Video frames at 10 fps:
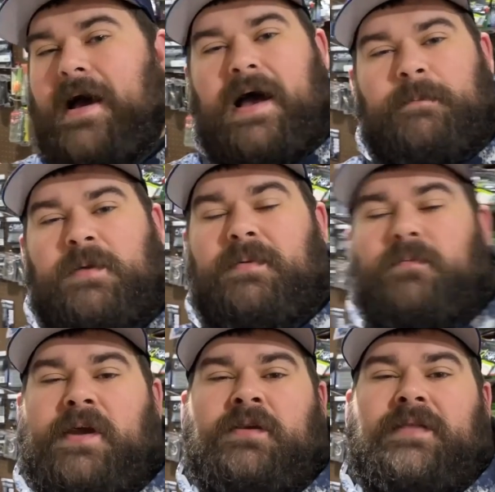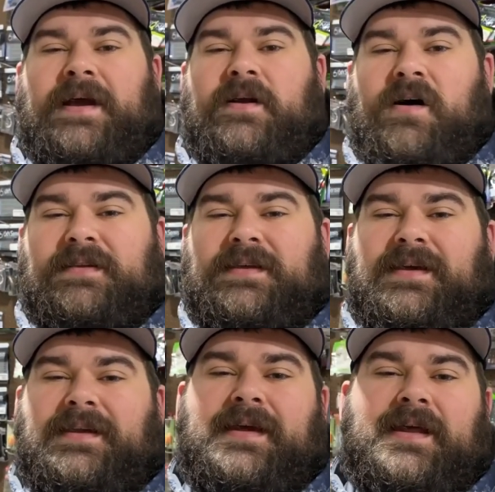I'm going to be bringing you that
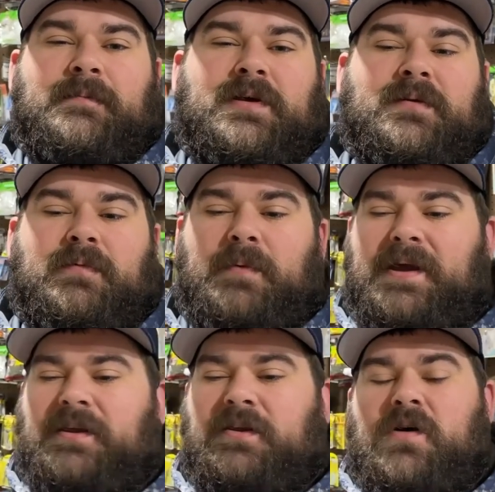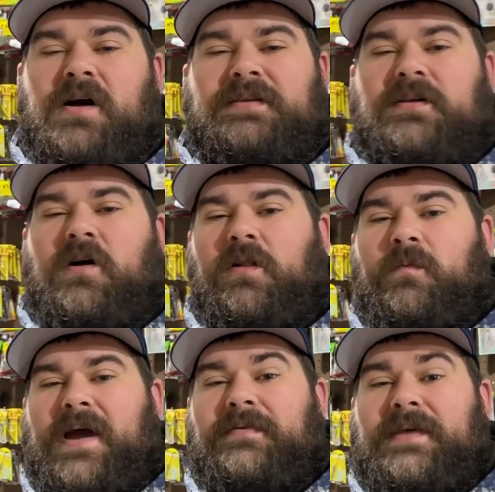content and I'm going to be bringing you content all
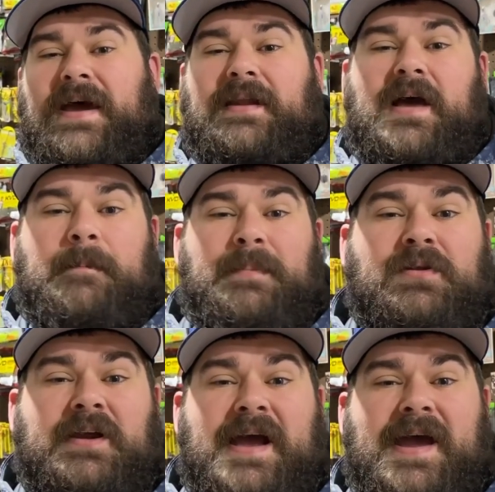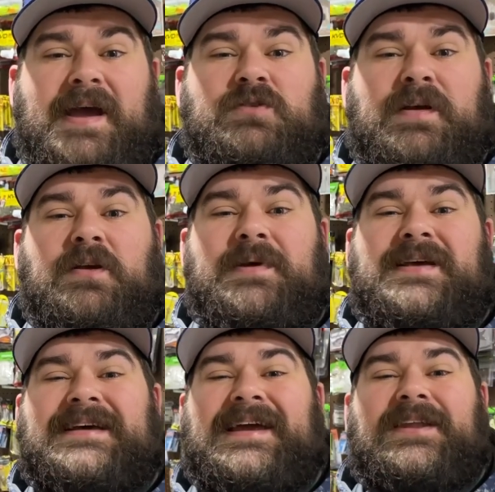around that. I'm building a kayak trailer
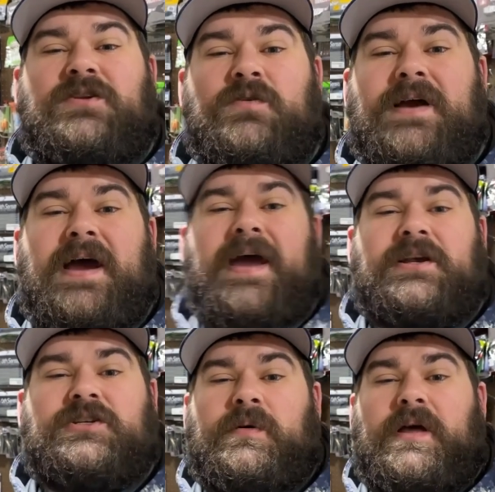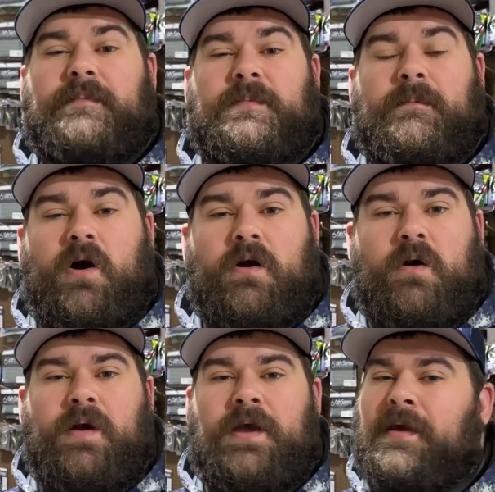because I got a new kayak showing up
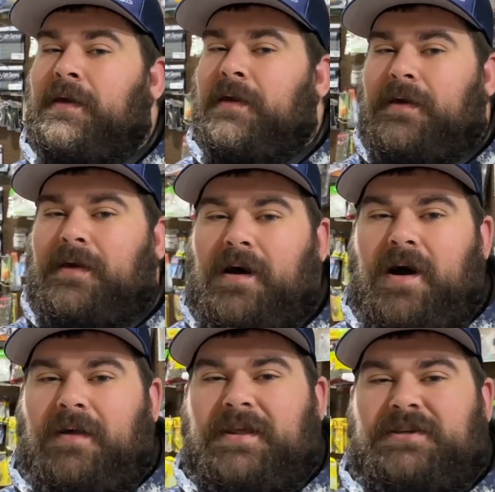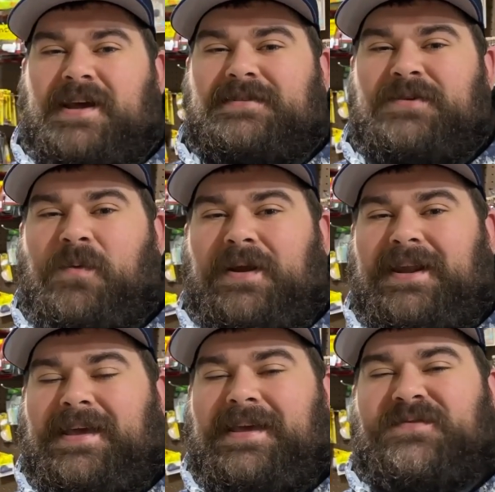tomorrow. I'll let you guys know what it
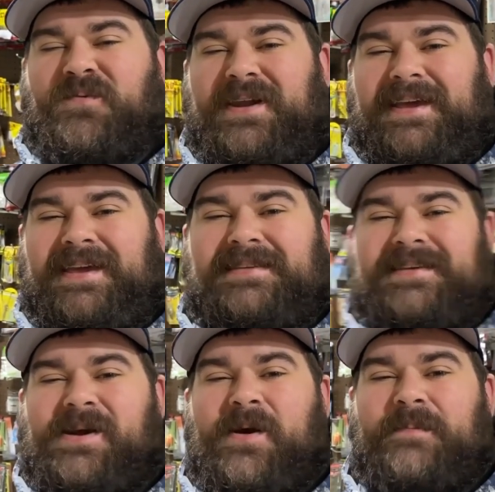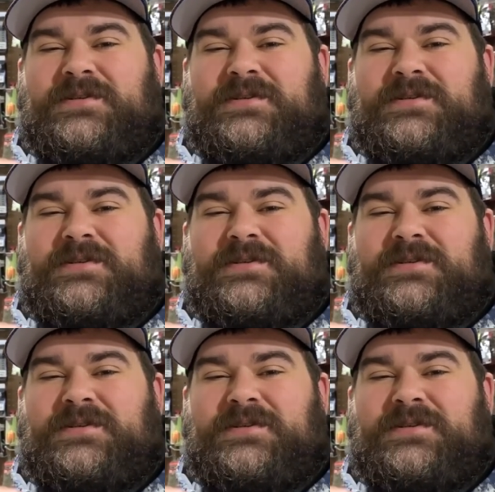is when it gets here. I'm